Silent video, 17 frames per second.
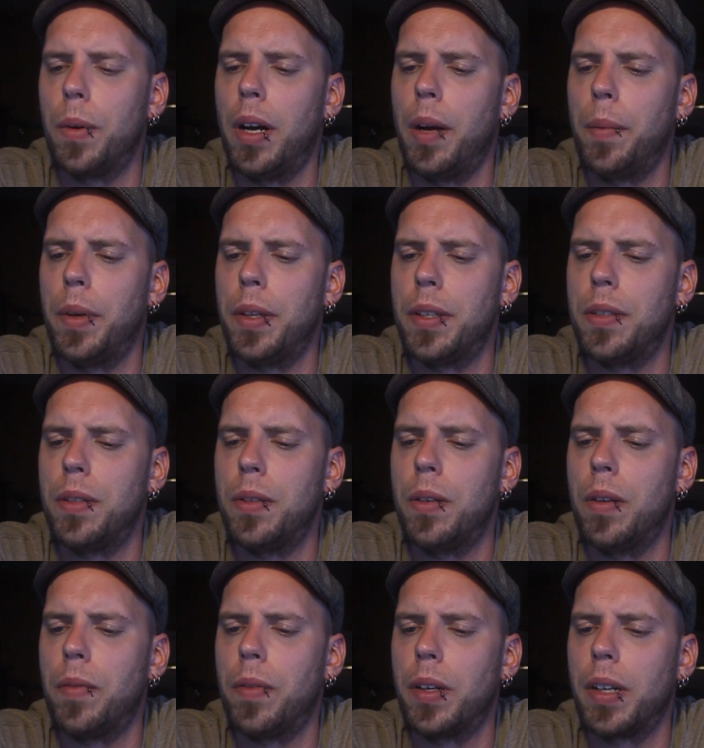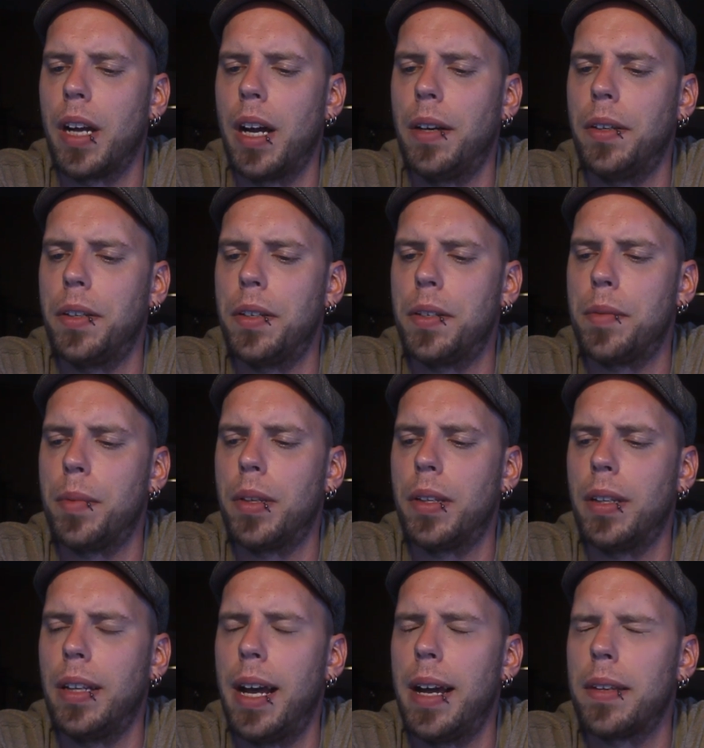I went to 2 different colleges,
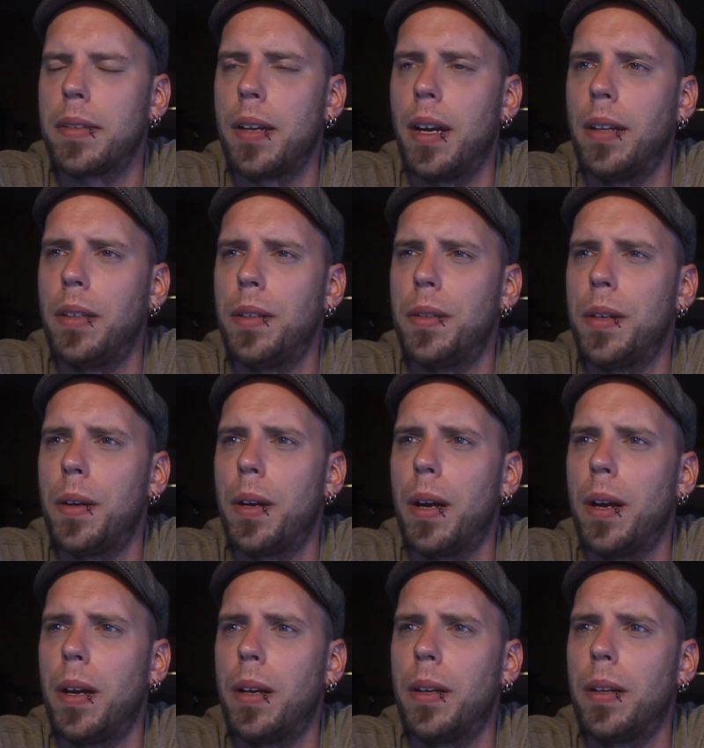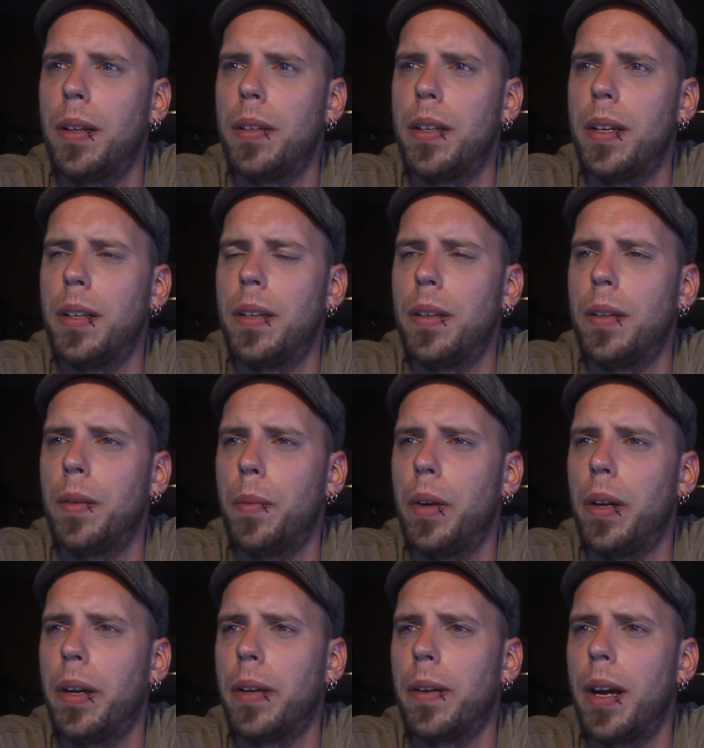but the last college I attended and the
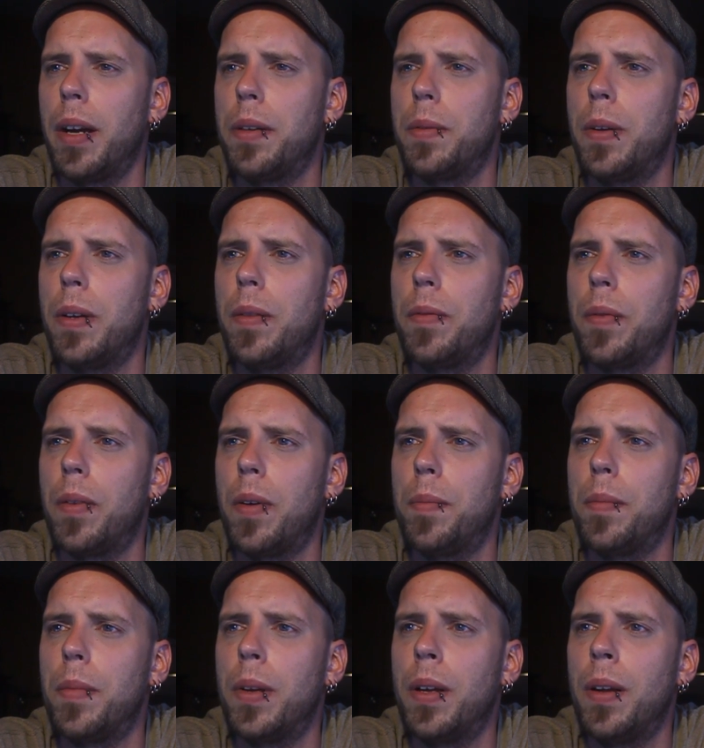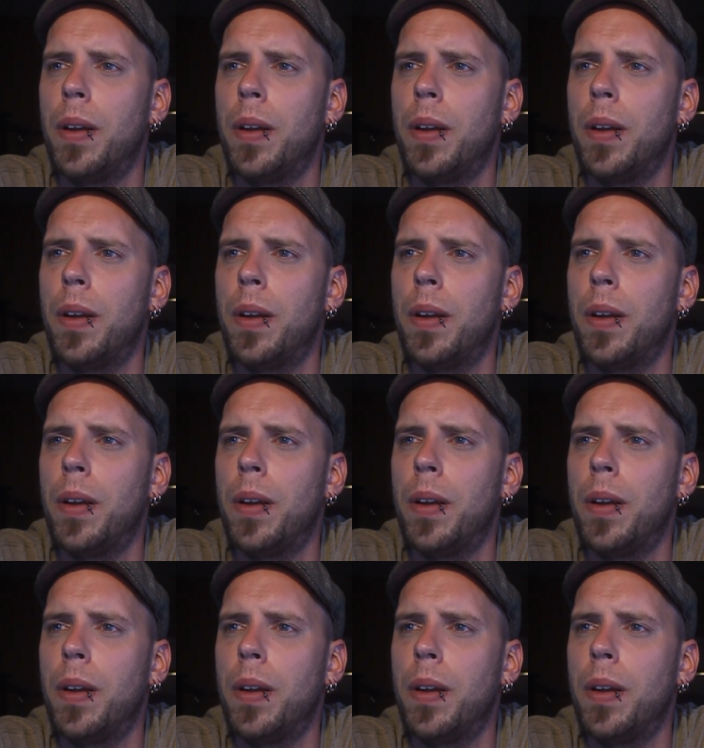one I graduated from,